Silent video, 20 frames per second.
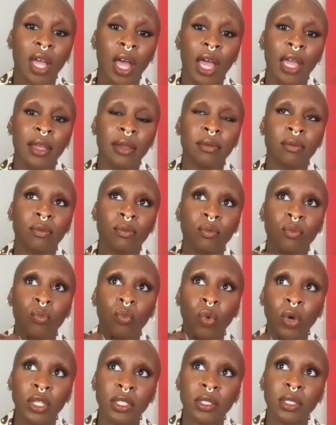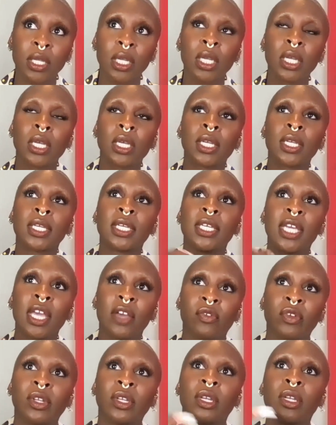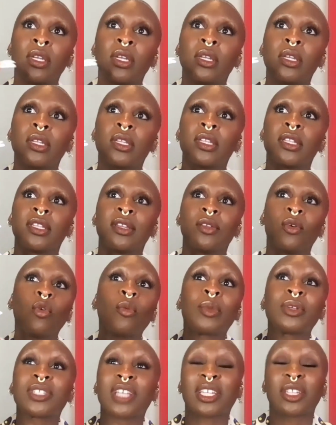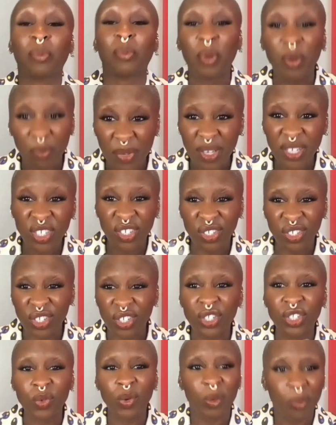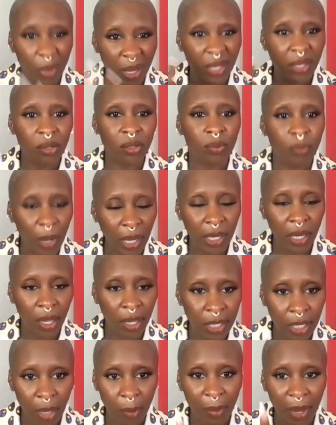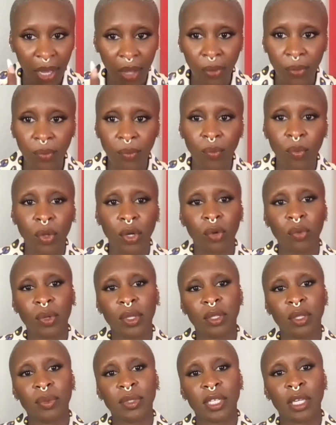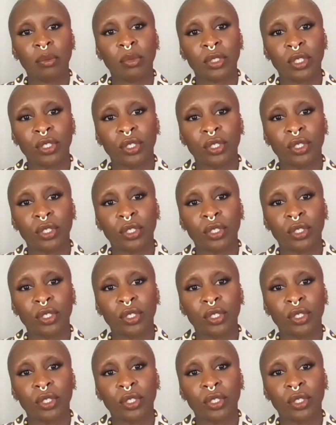I was given almost like the permission to do it by learning about what Aretha was able to